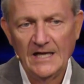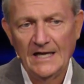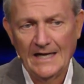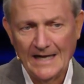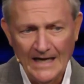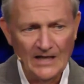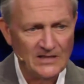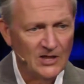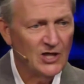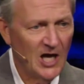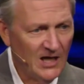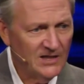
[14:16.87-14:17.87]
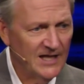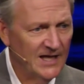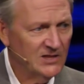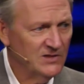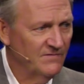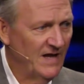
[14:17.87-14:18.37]
Again, it's in
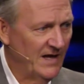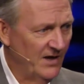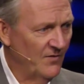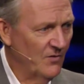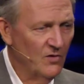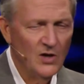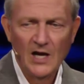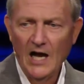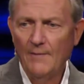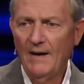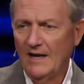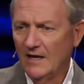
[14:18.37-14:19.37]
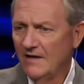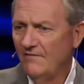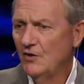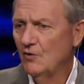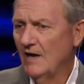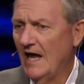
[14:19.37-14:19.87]
context of that other about living
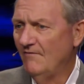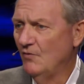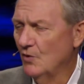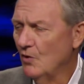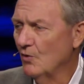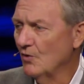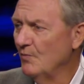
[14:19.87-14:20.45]
your life on earth.